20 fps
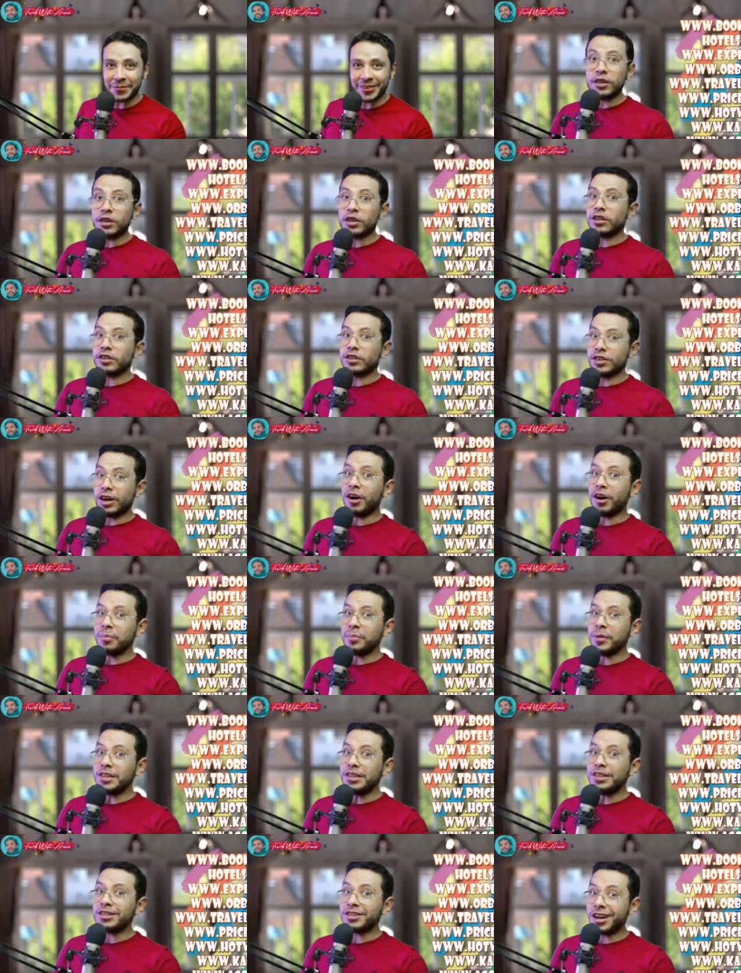There are many
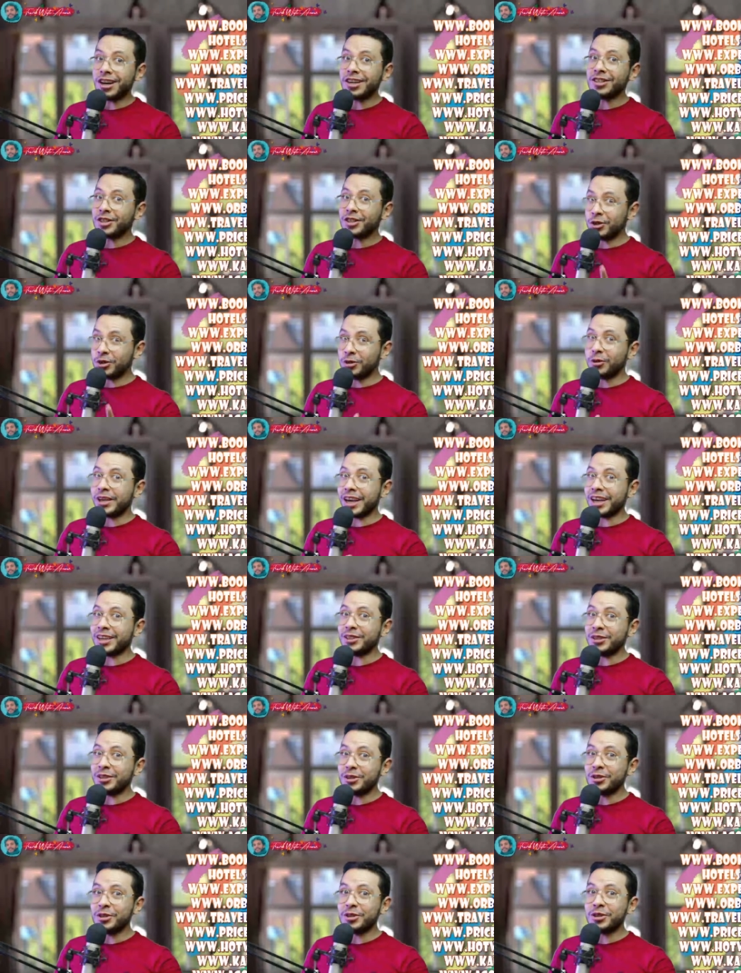sites you can
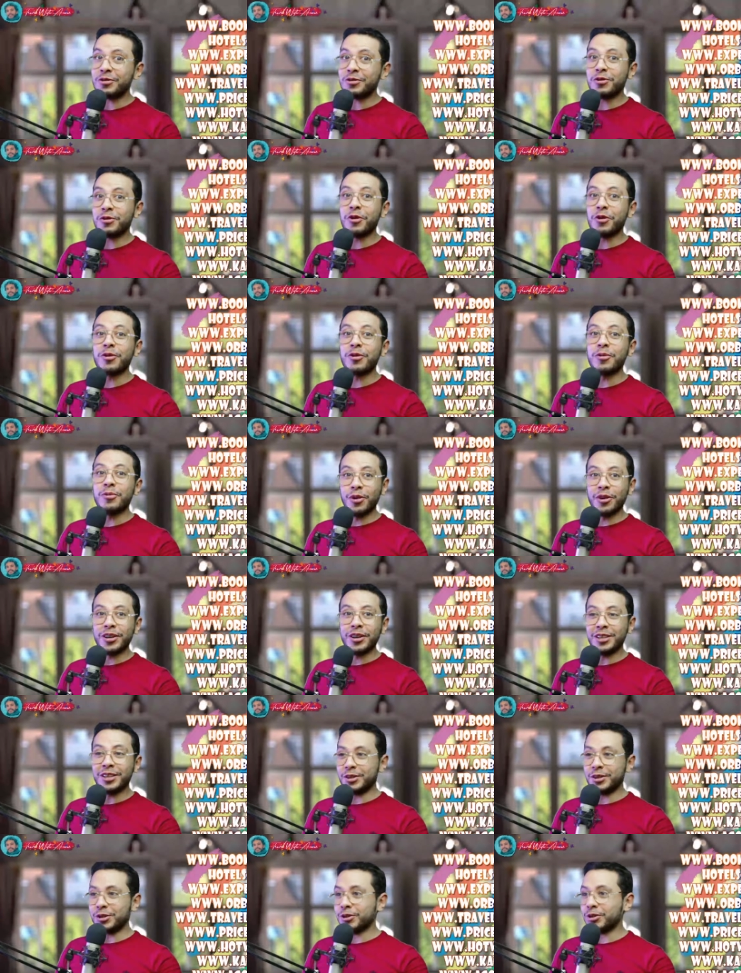use for booking
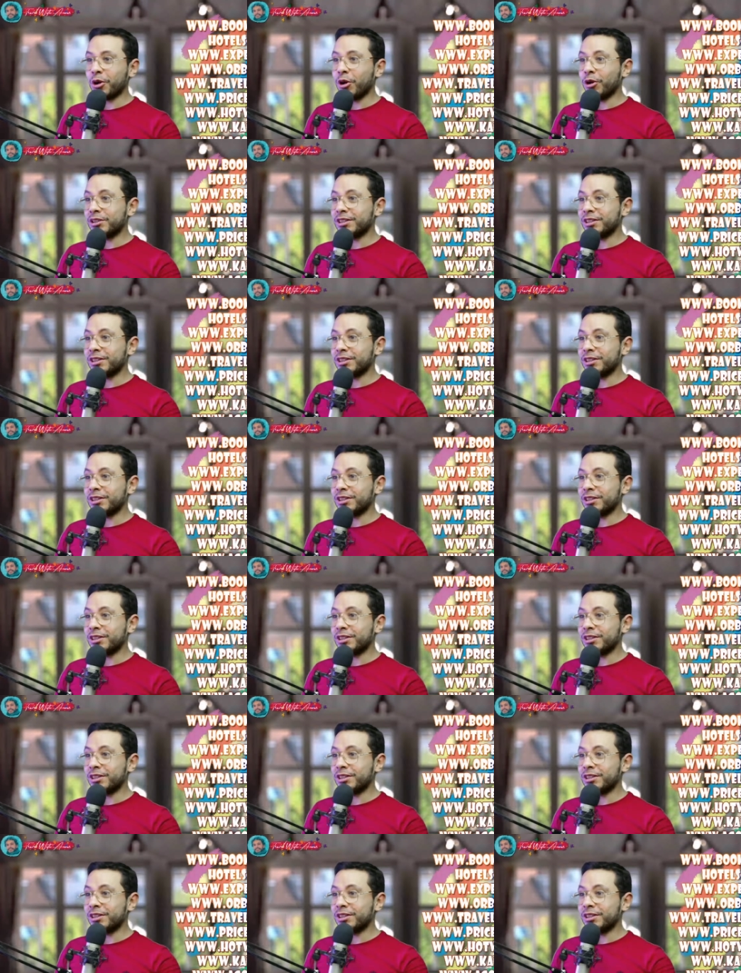your hotel,